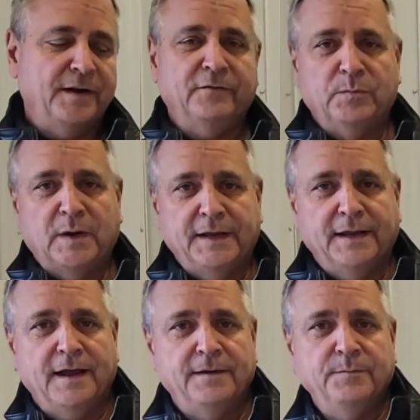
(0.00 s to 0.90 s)
everybody.
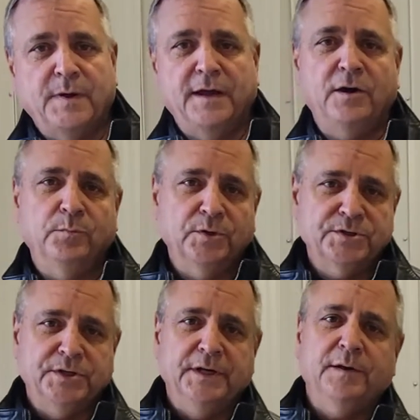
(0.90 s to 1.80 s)
I'm
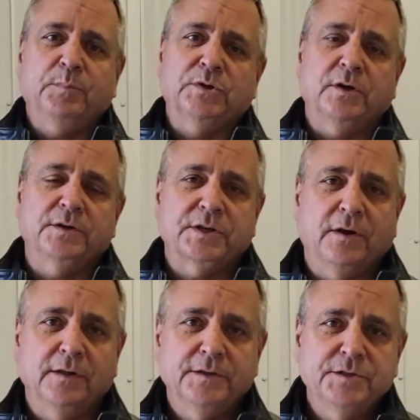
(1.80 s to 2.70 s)
Bertschi at Portage
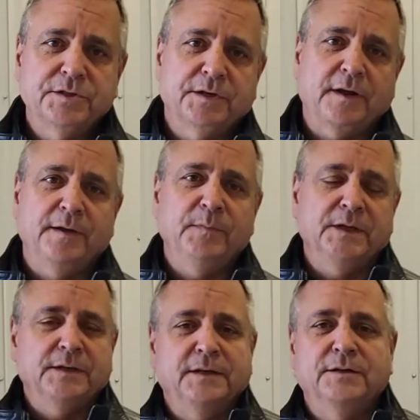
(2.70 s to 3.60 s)
College. I'm the
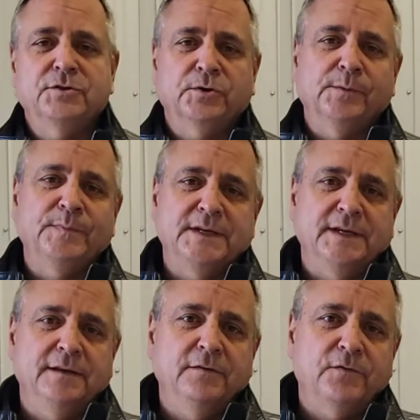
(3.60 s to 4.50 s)
Interim
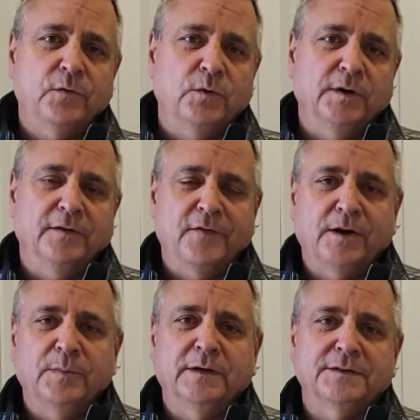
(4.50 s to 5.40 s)
Dean for
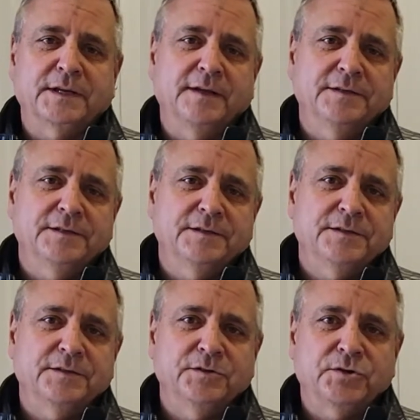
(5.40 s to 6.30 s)
Environmental
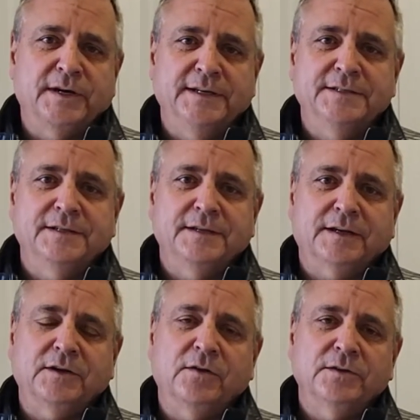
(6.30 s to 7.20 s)
Sciences and Trades and
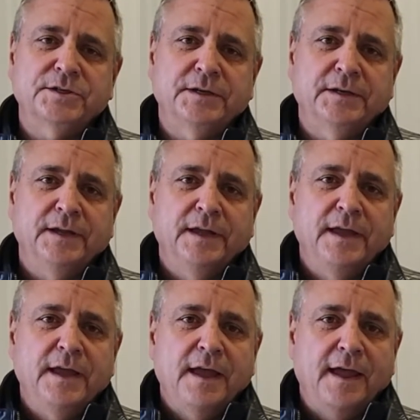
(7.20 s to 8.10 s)
Technology.
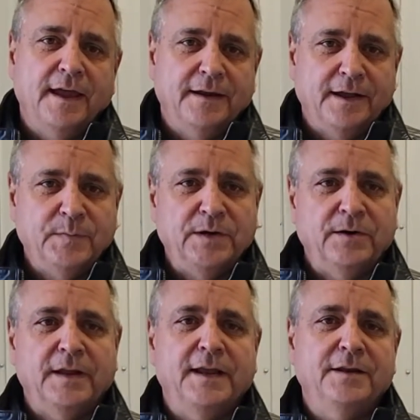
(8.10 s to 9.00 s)
And I'm here
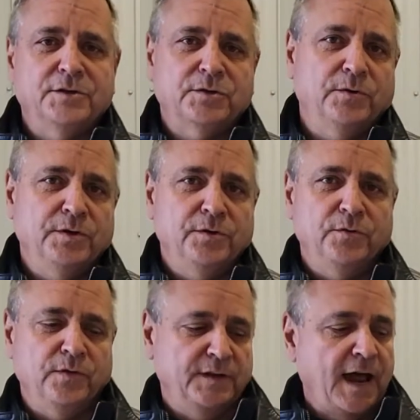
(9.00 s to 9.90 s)
today to show
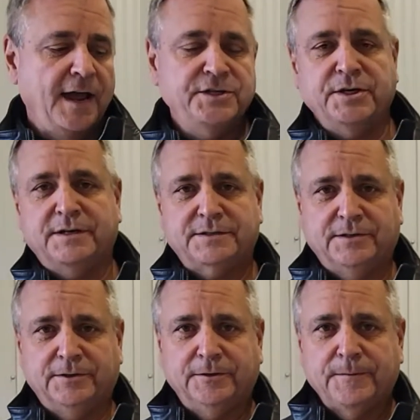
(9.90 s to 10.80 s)
you the
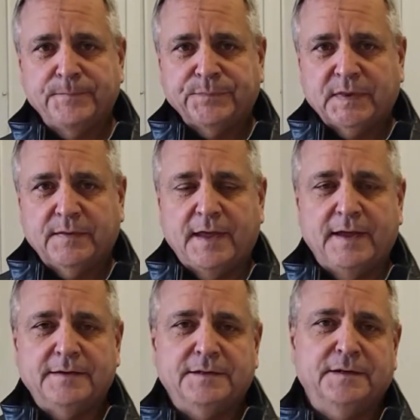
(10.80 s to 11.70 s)
digester
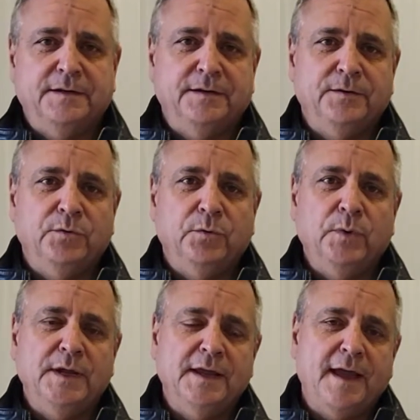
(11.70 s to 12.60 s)
that
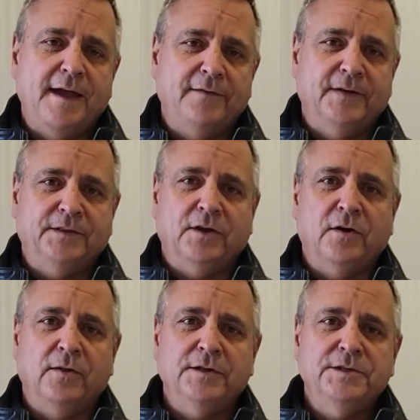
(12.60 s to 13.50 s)
we have at the
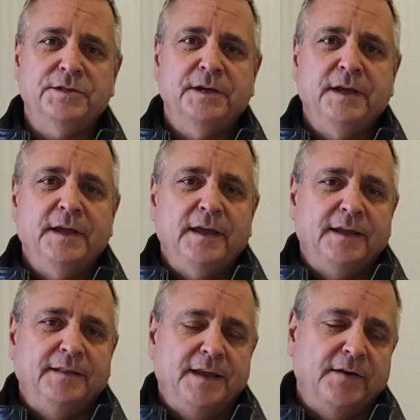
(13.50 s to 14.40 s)
college
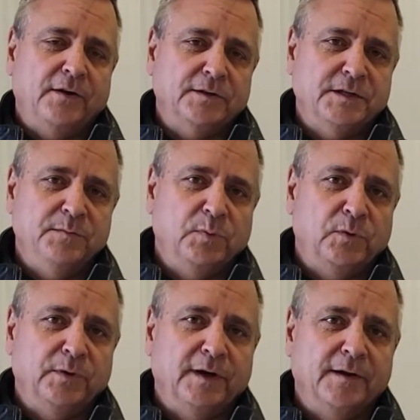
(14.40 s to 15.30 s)
in the NRT
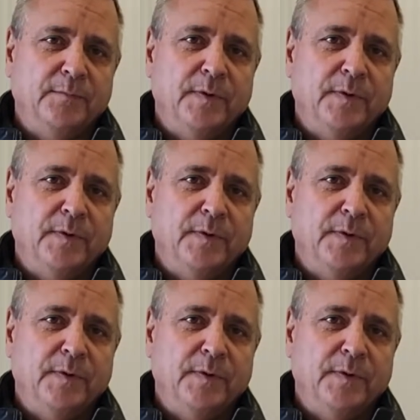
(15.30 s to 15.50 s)
program.